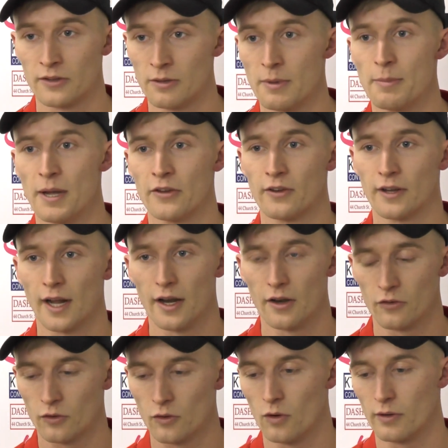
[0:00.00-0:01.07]
to my best again and
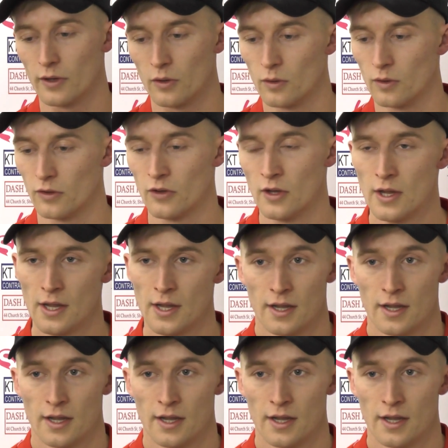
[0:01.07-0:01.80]
scoring goals.